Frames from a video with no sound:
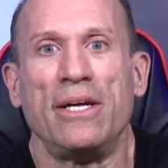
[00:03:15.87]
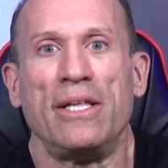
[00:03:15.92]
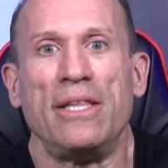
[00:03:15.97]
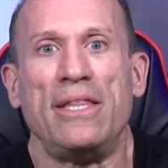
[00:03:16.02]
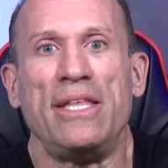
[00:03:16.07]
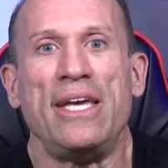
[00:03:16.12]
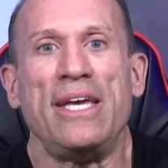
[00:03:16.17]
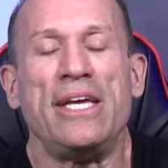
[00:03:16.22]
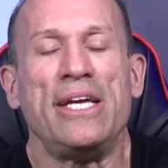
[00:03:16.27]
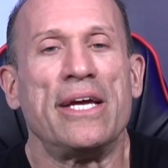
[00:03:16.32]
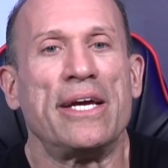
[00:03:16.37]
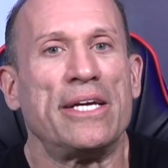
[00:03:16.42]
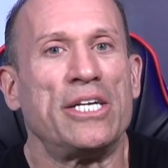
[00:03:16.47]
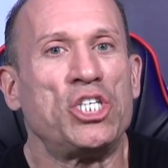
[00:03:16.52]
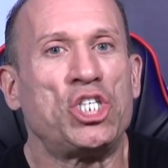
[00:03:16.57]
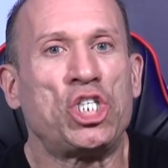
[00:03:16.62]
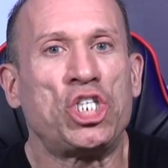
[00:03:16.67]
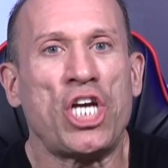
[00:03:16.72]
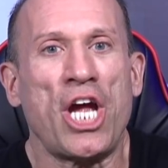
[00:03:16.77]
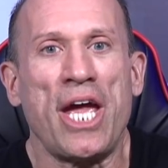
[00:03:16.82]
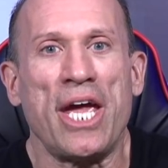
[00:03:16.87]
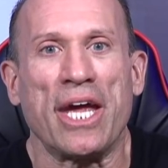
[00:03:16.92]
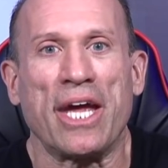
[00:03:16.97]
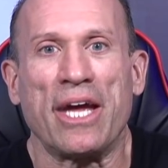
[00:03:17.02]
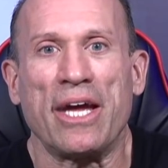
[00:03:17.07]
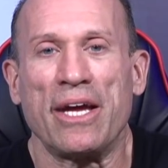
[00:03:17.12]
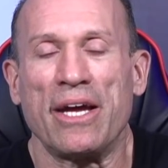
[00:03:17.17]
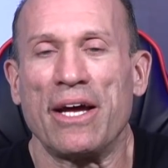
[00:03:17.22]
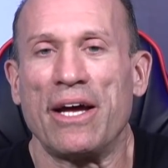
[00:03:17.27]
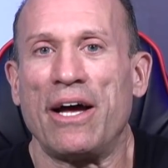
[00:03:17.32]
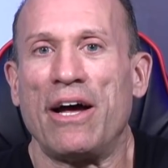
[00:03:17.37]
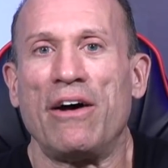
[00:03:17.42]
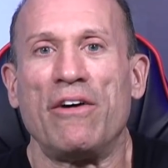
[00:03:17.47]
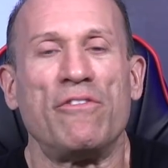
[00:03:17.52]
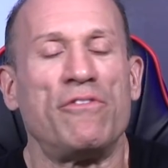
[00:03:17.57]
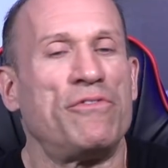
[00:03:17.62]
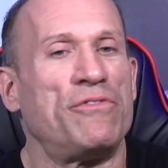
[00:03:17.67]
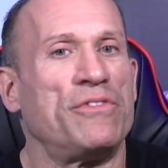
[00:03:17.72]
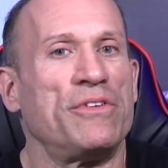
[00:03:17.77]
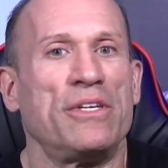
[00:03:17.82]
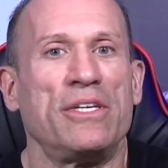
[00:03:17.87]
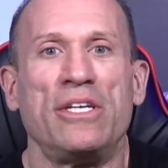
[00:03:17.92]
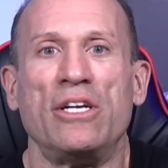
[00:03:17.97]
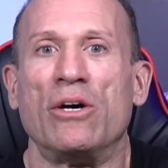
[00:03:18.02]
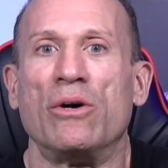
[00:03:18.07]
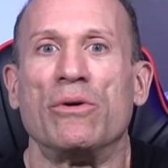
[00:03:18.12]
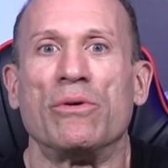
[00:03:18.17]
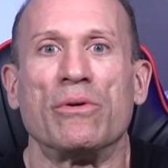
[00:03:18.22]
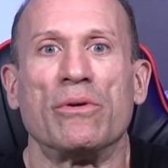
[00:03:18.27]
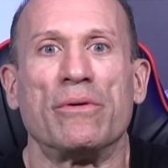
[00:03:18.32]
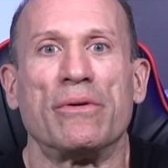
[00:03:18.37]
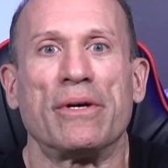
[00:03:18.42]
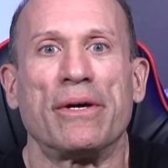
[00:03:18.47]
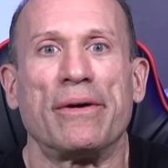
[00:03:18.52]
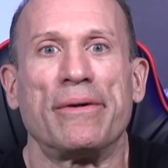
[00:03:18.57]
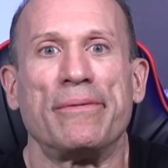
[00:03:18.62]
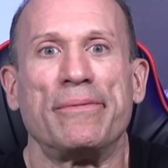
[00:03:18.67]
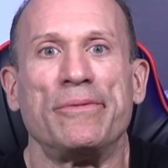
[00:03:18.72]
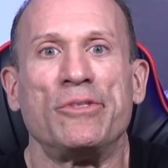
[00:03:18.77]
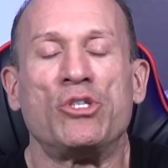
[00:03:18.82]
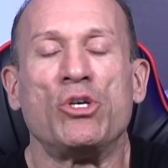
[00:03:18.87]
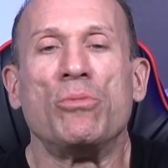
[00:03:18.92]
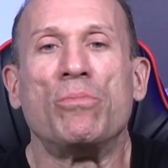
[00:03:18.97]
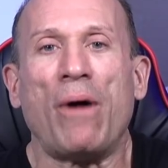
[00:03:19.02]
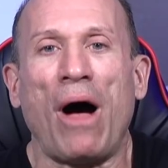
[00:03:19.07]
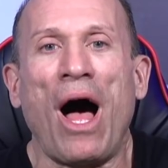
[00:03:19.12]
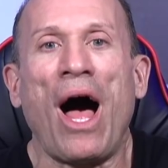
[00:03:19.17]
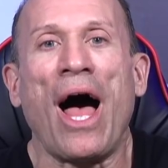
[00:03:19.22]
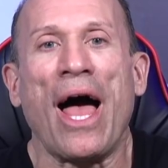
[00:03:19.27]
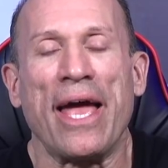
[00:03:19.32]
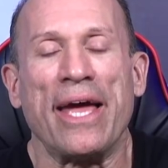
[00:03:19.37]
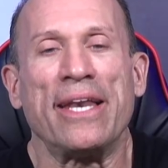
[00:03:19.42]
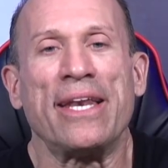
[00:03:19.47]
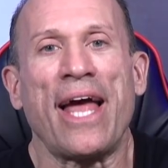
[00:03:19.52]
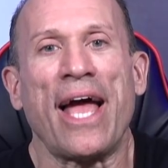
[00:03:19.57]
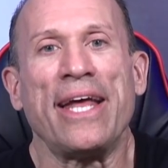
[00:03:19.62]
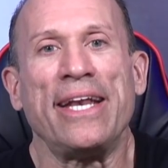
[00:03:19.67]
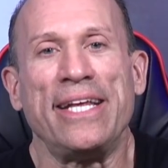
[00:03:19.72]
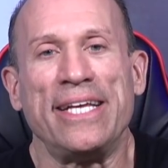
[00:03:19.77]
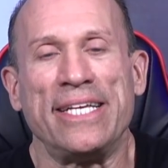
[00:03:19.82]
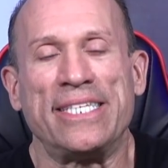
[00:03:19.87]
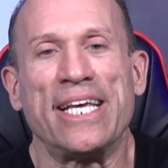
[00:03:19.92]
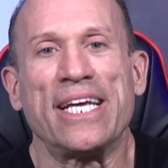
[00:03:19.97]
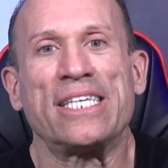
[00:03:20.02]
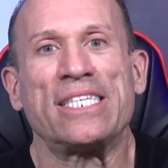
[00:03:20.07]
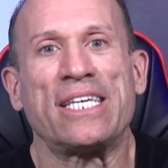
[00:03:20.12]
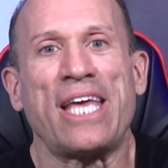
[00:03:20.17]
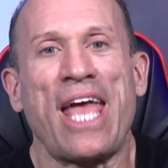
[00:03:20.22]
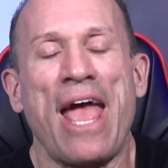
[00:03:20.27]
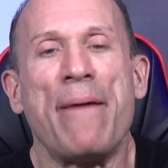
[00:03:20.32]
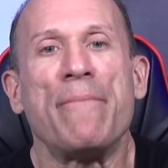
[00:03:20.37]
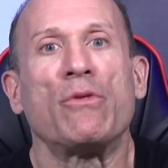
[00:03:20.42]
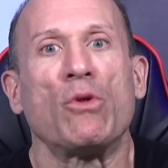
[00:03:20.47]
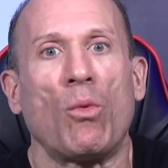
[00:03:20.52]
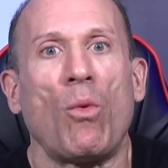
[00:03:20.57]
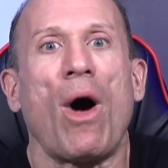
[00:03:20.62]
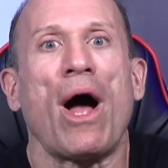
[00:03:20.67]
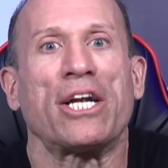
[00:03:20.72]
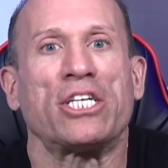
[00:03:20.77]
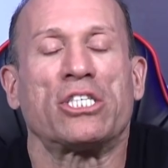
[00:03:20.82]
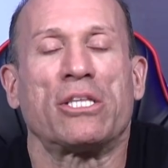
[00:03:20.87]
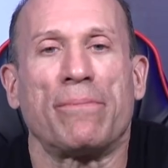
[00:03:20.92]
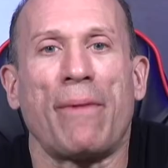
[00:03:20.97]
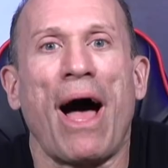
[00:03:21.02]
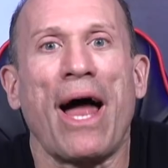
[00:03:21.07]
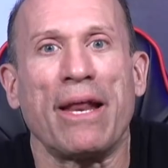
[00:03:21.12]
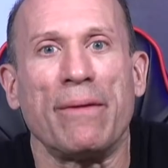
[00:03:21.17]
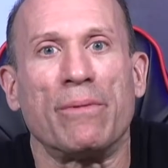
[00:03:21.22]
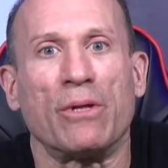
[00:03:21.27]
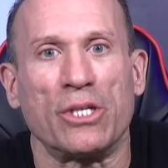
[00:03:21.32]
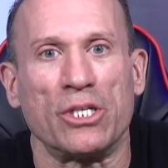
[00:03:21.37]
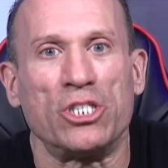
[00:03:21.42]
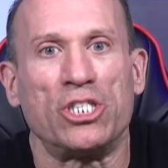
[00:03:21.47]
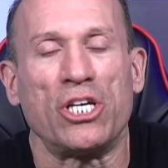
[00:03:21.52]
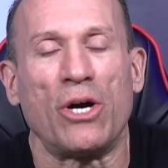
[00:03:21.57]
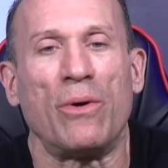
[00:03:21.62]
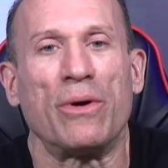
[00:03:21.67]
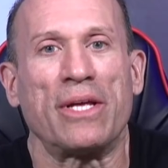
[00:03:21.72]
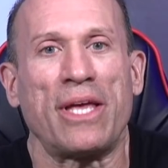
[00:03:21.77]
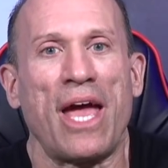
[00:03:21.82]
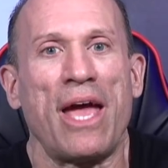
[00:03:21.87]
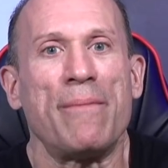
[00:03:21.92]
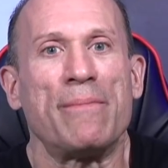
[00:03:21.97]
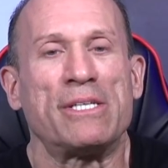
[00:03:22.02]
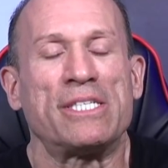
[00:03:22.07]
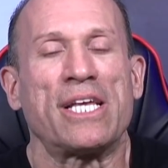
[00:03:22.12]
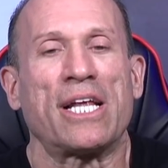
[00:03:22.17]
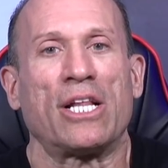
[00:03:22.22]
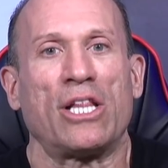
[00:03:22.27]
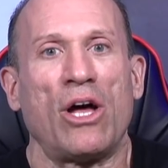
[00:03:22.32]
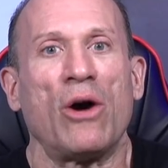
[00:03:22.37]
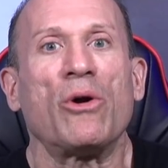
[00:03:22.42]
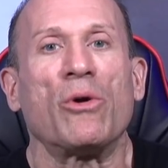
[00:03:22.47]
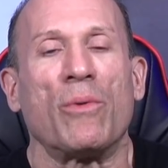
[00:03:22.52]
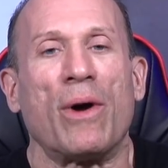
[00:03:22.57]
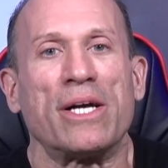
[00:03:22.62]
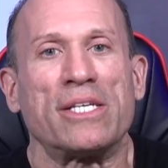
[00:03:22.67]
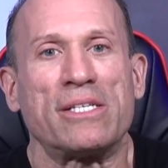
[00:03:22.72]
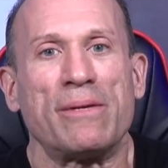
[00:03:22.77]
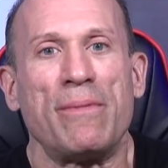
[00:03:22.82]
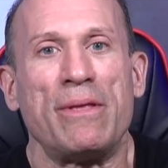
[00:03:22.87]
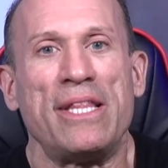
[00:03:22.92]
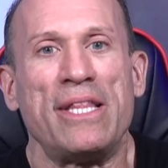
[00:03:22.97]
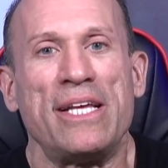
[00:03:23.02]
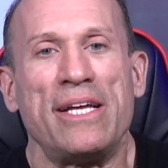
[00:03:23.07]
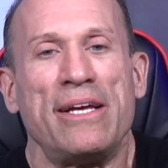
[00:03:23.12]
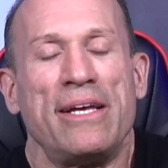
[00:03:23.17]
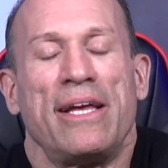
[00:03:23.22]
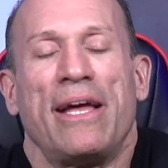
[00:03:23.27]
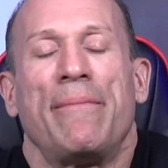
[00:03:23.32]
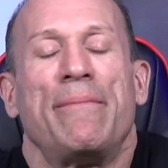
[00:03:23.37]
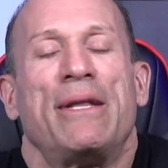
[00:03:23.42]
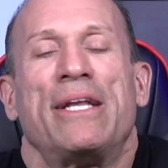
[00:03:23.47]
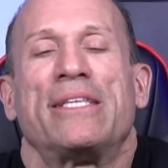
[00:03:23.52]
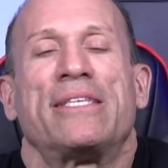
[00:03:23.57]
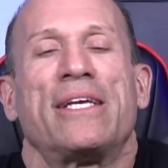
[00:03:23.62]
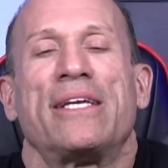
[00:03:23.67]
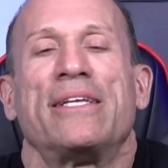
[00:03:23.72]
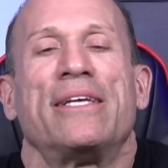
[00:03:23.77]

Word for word: The sheikh of, you know, Dubai in '96 came to watch the bodybuilding show and came and said hello to us. I mean,